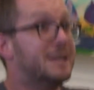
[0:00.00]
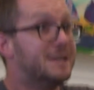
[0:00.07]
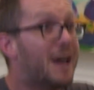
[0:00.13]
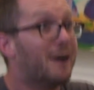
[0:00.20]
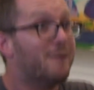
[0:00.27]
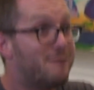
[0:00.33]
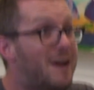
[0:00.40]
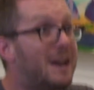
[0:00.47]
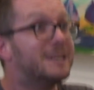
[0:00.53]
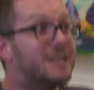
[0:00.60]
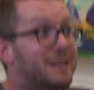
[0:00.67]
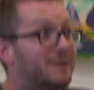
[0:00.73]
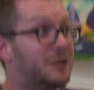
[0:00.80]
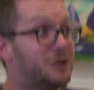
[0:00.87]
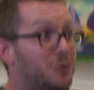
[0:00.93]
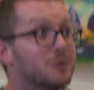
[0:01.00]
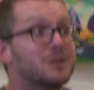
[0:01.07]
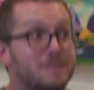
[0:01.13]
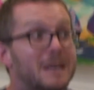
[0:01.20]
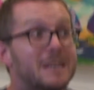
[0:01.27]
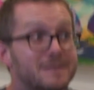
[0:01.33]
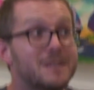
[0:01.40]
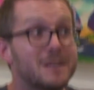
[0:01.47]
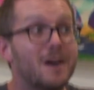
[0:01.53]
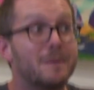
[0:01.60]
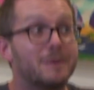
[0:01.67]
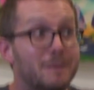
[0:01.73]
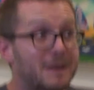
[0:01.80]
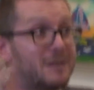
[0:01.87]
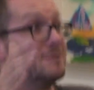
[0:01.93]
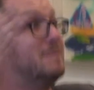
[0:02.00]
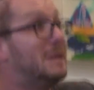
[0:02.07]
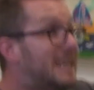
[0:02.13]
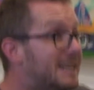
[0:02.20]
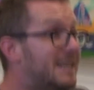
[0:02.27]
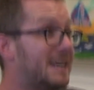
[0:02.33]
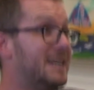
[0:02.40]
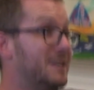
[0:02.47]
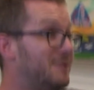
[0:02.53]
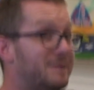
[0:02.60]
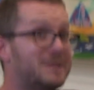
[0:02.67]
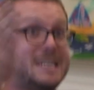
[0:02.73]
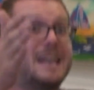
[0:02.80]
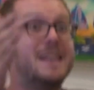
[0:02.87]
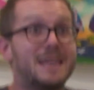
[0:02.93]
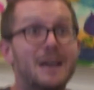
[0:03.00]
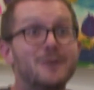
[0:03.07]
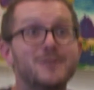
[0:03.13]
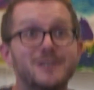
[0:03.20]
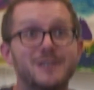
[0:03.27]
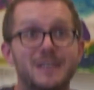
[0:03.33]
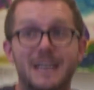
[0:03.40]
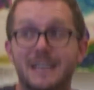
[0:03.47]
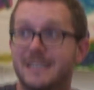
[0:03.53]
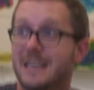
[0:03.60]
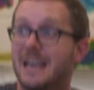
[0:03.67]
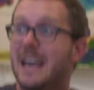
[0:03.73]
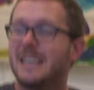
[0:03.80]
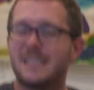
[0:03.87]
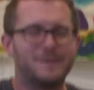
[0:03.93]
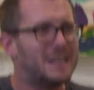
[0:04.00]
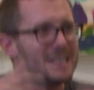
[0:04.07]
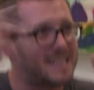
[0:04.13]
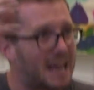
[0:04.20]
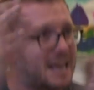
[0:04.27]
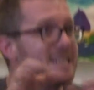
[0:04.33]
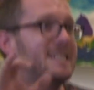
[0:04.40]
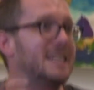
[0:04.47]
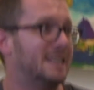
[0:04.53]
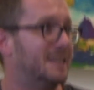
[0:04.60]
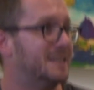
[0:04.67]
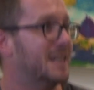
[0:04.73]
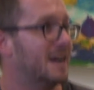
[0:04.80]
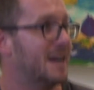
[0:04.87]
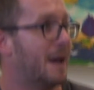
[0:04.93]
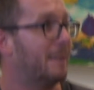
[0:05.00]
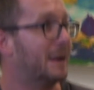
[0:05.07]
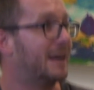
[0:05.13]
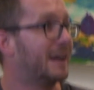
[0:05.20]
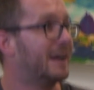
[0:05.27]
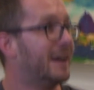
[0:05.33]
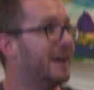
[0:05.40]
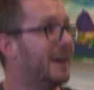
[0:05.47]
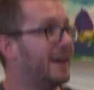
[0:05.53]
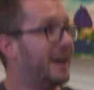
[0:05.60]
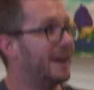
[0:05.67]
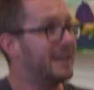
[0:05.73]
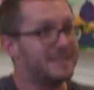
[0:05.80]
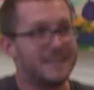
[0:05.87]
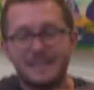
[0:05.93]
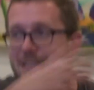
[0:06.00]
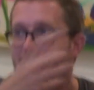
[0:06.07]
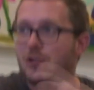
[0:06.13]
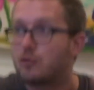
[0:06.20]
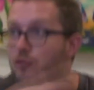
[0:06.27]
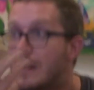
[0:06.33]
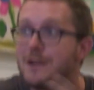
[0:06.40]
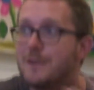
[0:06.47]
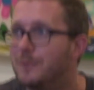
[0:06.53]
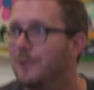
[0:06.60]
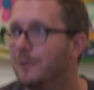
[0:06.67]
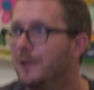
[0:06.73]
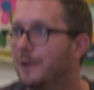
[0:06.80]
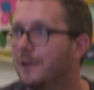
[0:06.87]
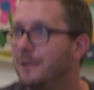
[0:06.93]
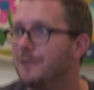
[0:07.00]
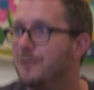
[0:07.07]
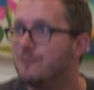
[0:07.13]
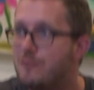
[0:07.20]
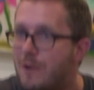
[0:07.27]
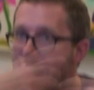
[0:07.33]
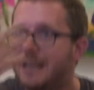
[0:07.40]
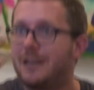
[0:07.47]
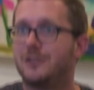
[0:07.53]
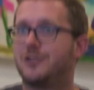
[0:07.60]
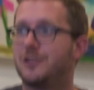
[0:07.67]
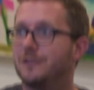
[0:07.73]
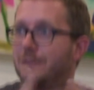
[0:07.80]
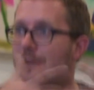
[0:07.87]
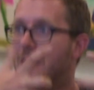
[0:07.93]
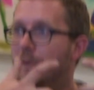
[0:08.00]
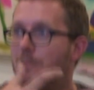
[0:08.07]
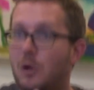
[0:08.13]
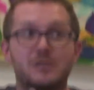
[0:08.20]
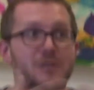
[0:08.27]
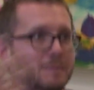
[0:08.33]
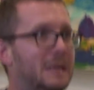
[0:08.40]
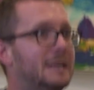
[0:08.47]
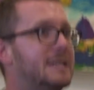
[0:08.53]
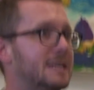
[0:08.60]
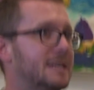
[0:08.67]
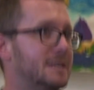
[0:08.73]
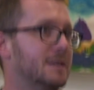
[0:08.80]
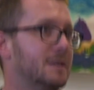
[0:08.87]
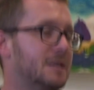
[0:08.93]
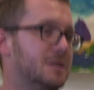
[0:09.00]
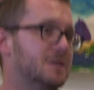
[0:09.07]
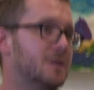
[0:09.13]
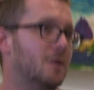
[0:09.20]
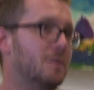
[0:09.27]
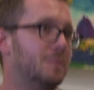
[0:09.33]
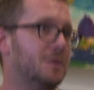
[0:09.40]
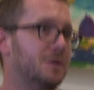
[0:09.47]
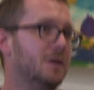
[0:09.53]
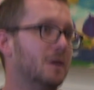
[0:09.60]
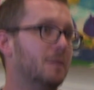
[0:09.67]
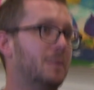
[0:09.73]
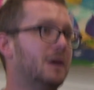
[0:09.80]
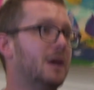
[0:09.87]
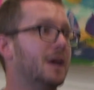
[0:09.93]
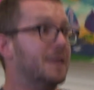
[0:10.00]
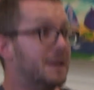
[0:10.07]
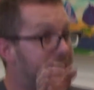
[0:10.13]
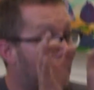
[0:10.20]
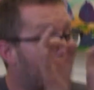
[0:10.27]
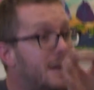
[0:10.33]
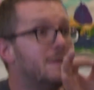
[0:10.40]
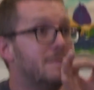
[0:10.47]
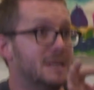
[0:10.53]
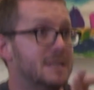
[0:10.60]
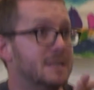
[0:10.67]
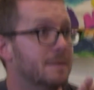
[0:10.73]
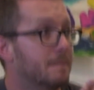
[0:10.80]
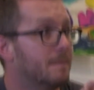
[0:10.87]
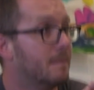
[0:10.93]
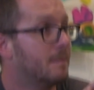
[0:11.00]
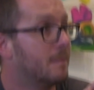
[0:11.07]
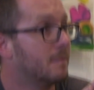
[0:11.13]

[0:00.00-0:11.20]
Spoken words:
in that relatively short space of time, compared to a million years, even 10,000 years, it's fantastically dynamic. It's incredible, the range of possibilities that this has opened up. And the dynamism